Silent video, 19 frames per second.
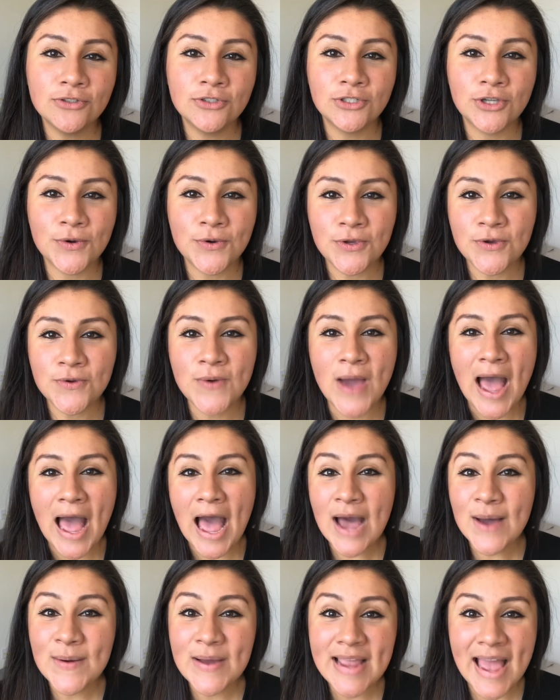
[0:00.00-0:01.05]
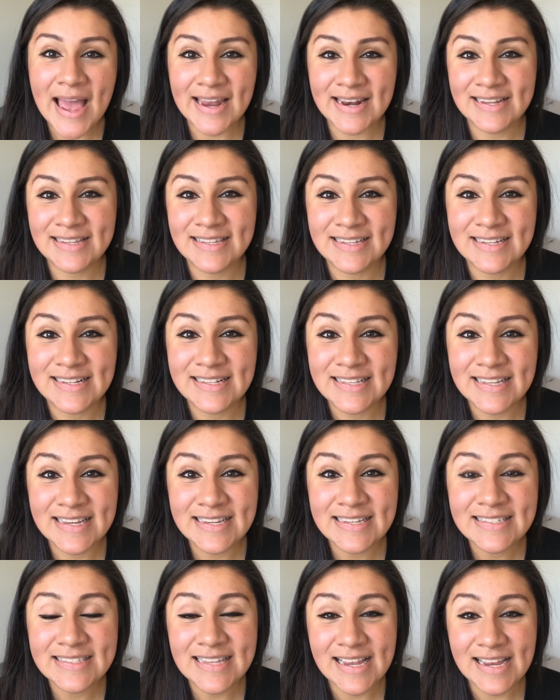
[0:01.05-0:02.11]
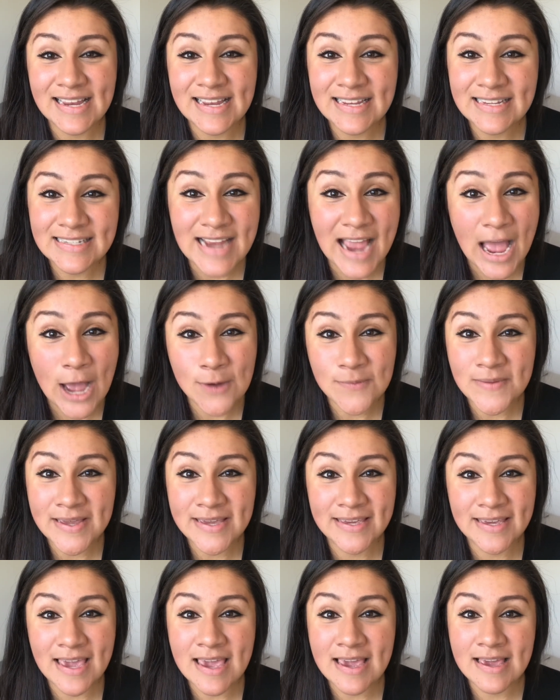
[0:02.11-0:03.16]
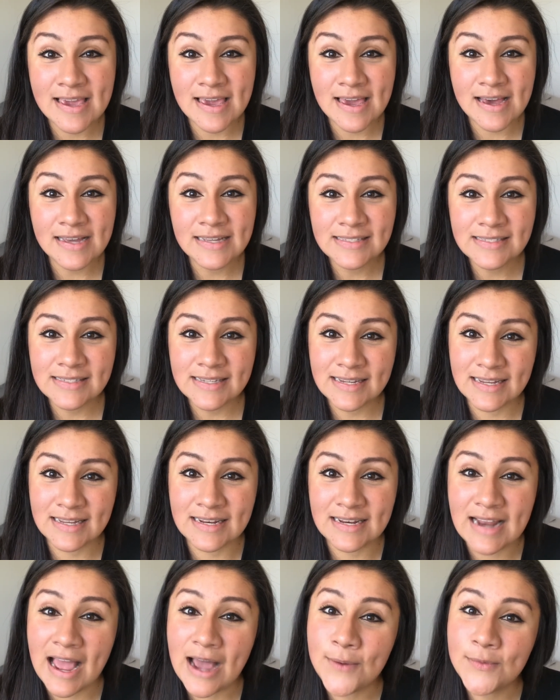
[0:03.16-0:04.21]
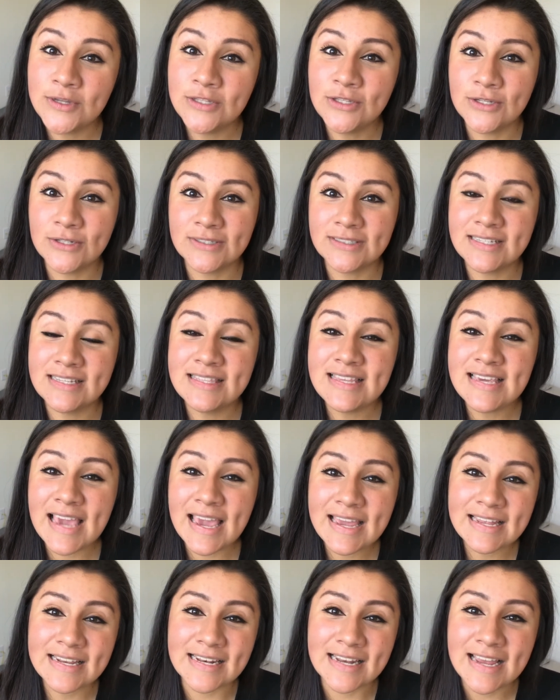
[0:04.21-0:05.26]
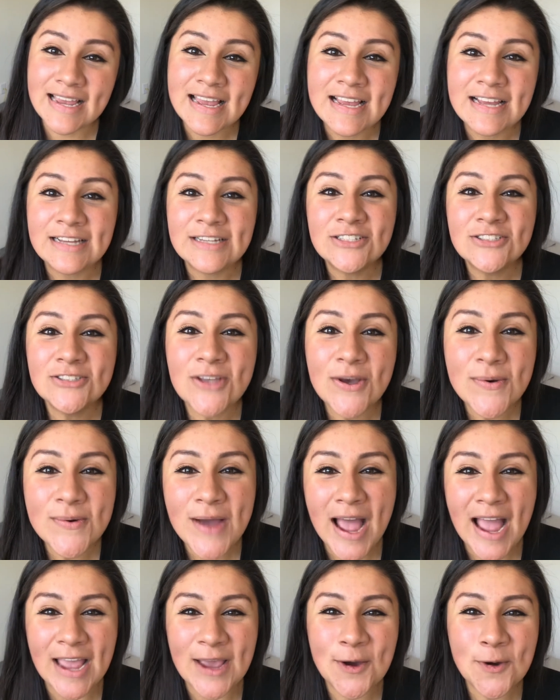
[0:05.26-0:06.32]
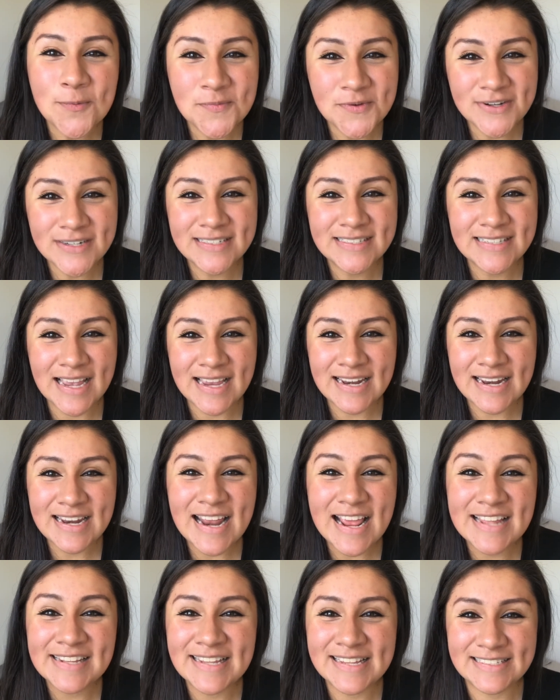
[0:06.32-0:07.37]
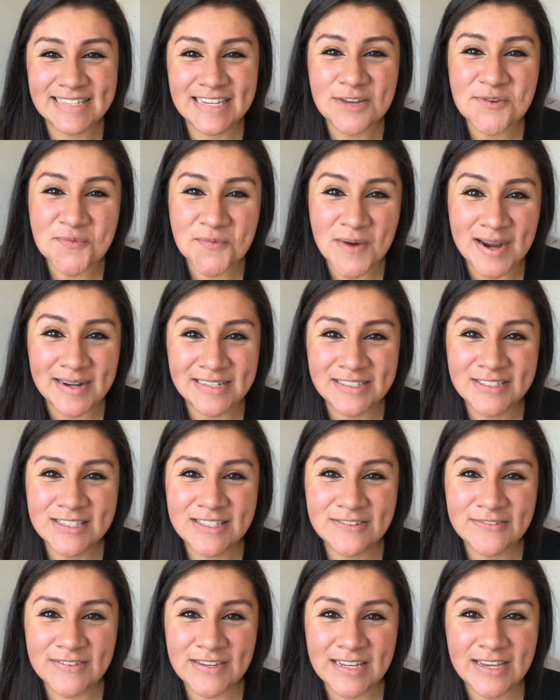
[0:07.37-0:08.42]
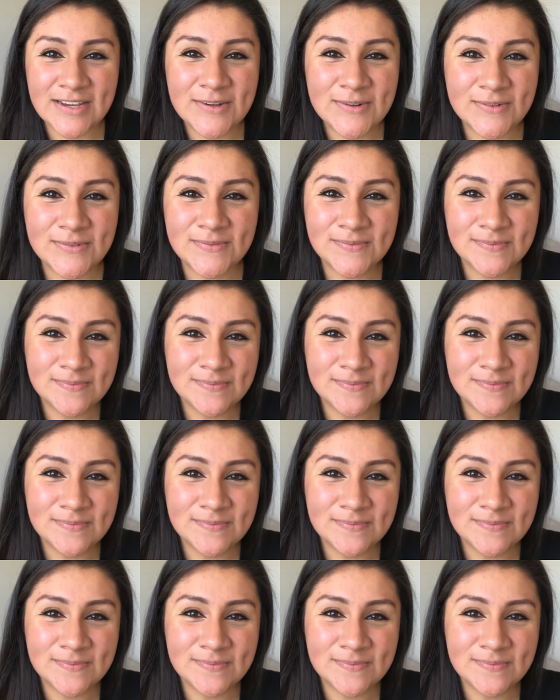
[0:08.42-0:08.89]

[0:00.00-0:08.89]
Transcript: show you how I added the glaze and how my cake cuts and how it looked in the end. So I hope you're excited and let's get right into the video.